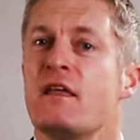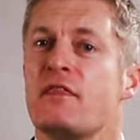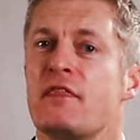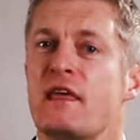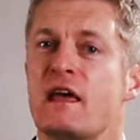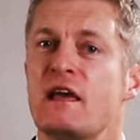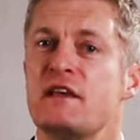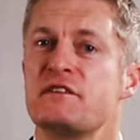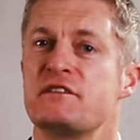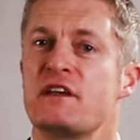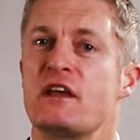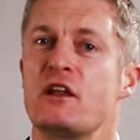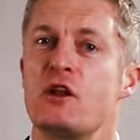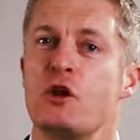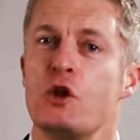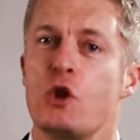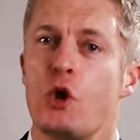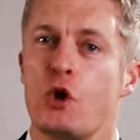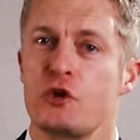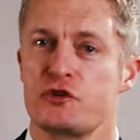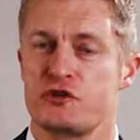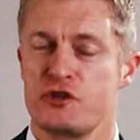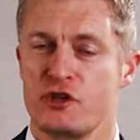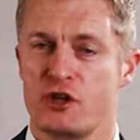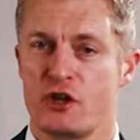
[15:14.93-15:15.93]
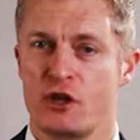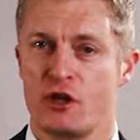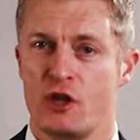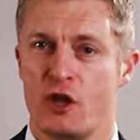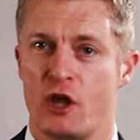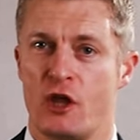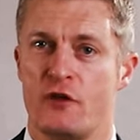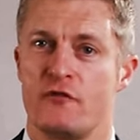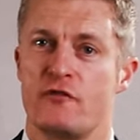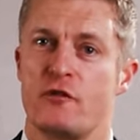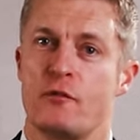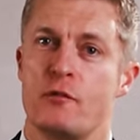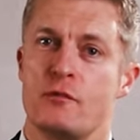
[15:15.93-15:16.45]
There is a lot you can
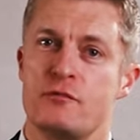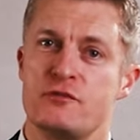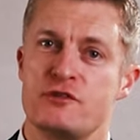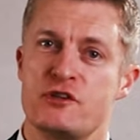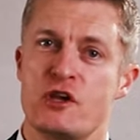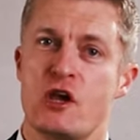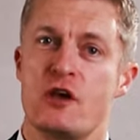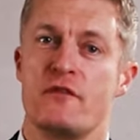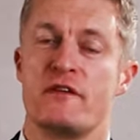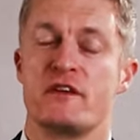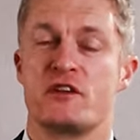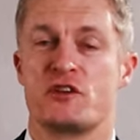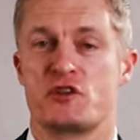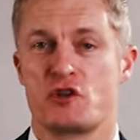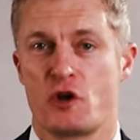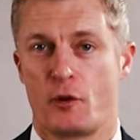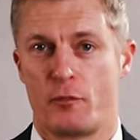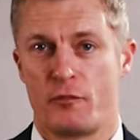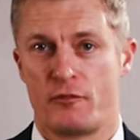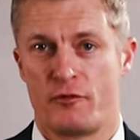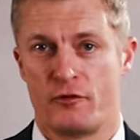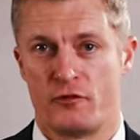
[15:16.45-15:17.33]
learn from observing top